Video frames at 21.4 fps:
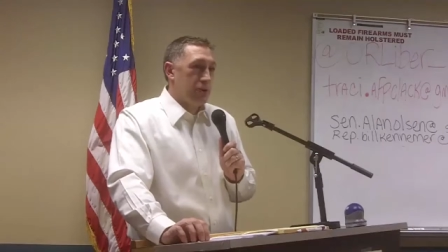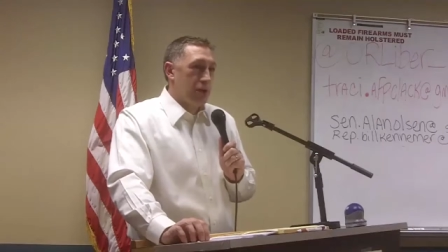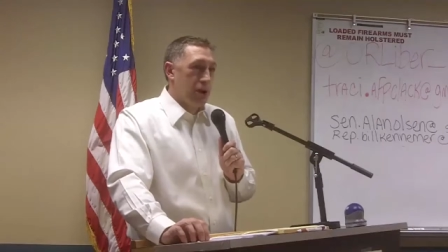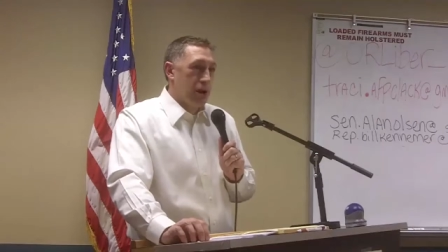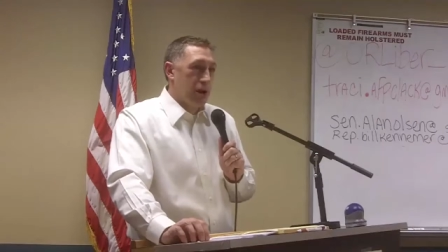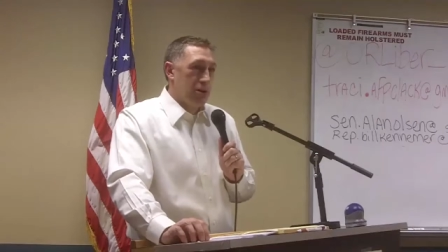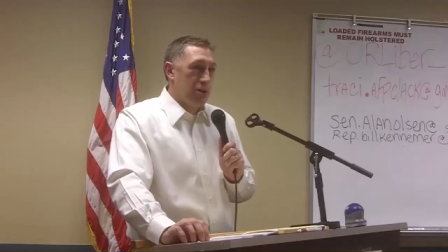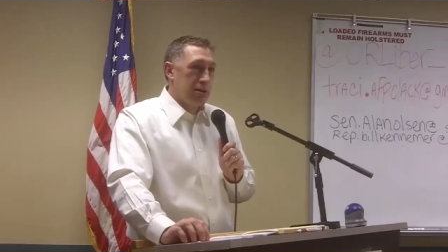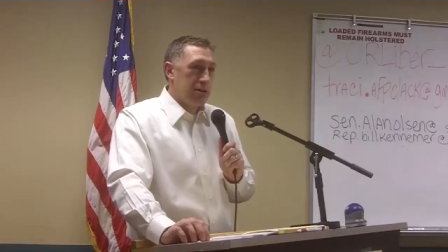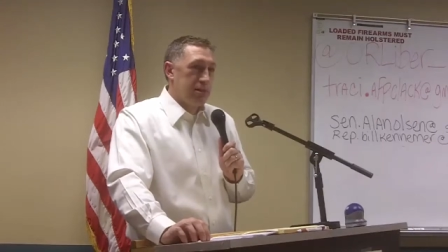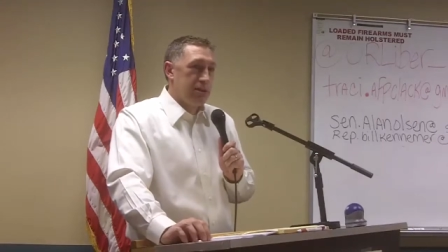
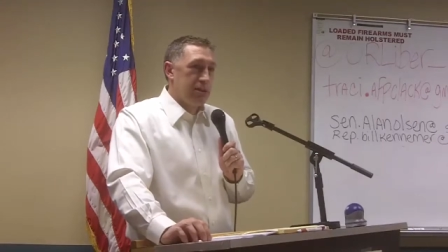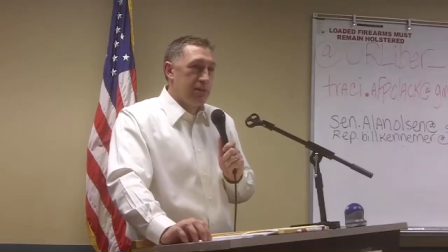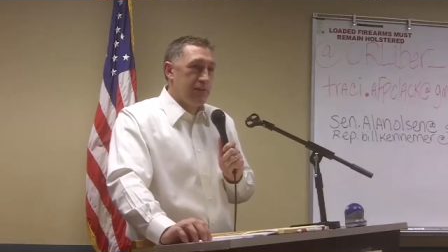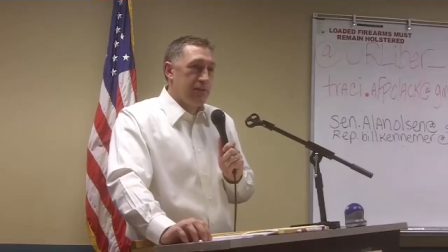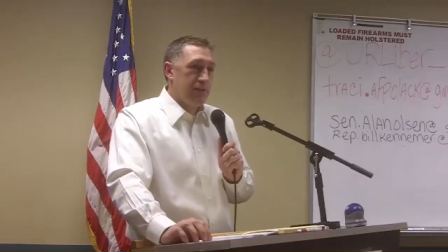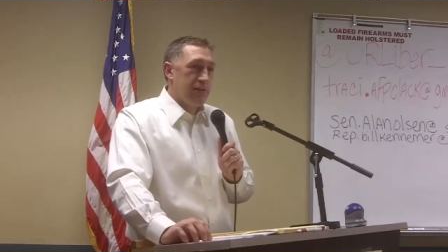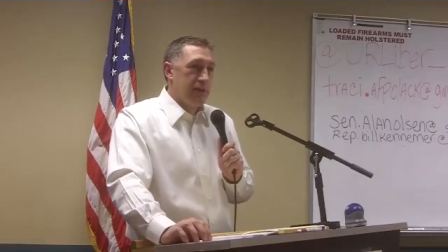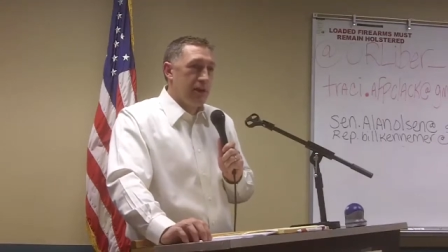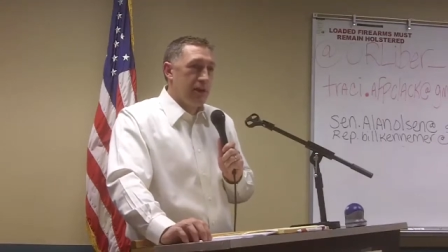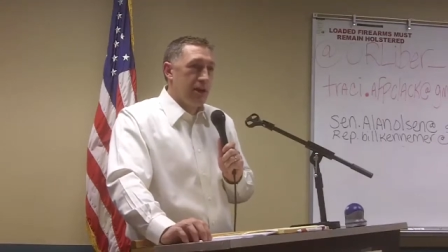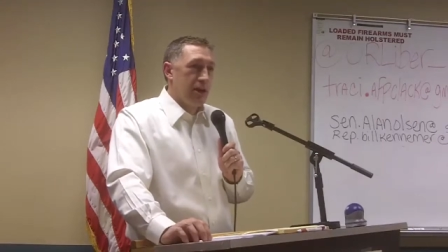regardless
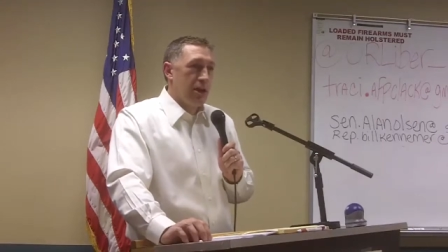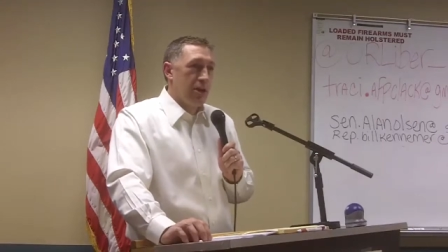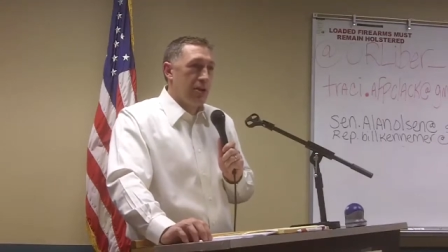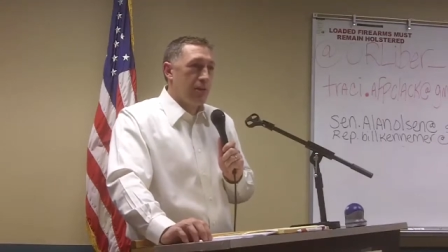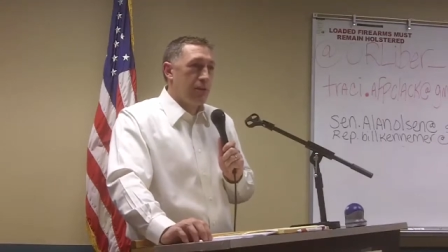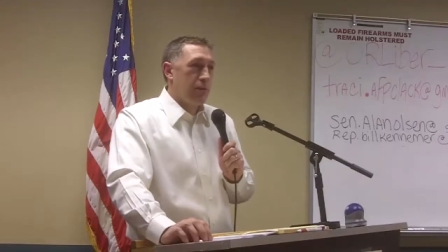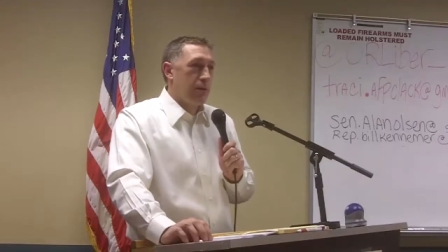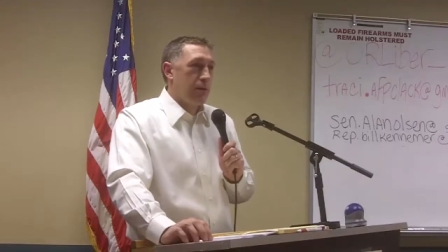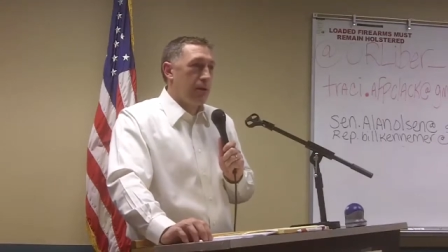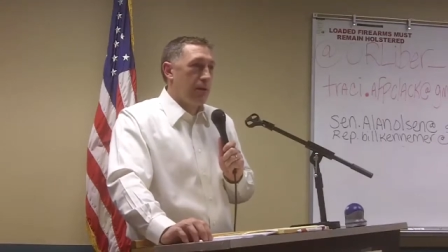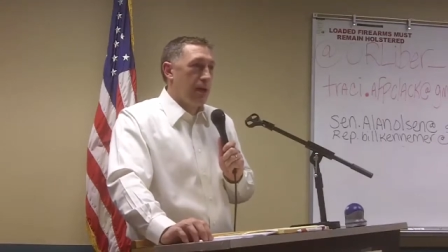of
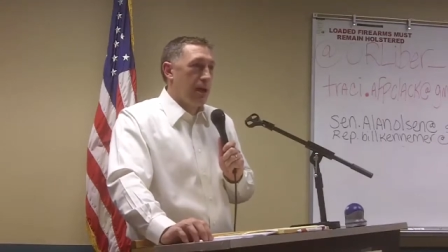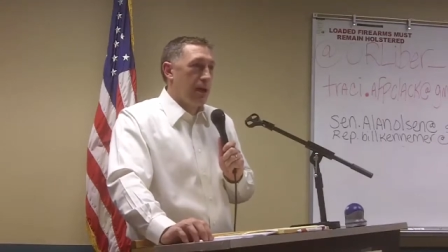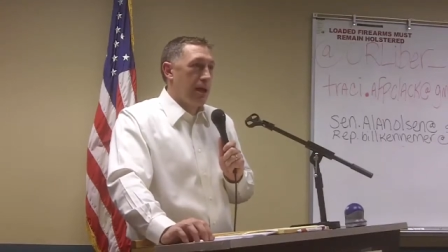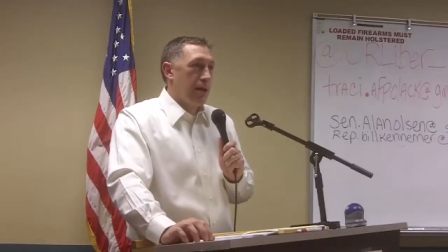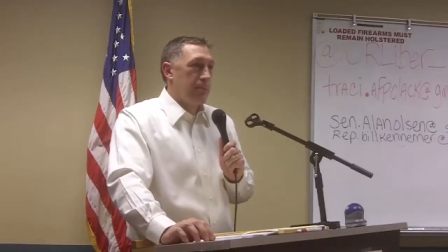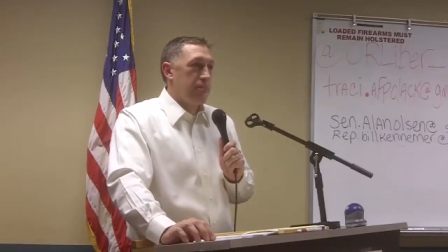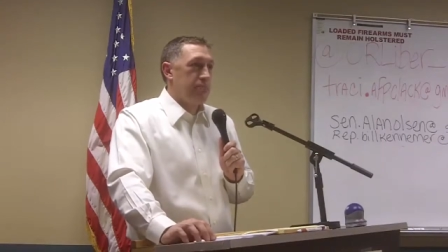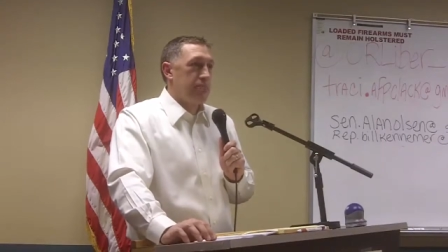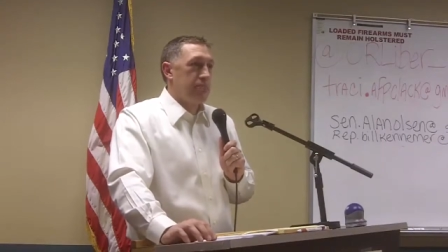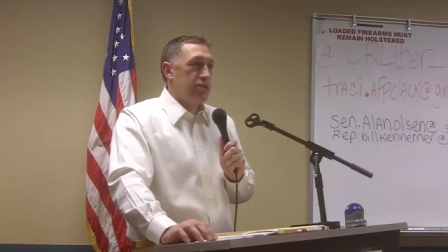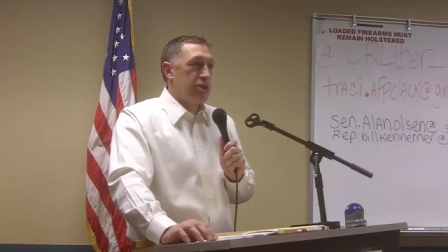their
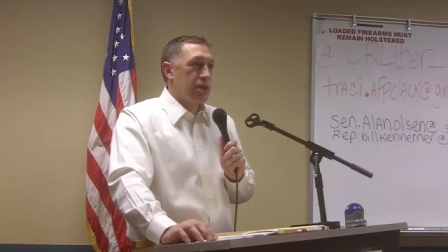um,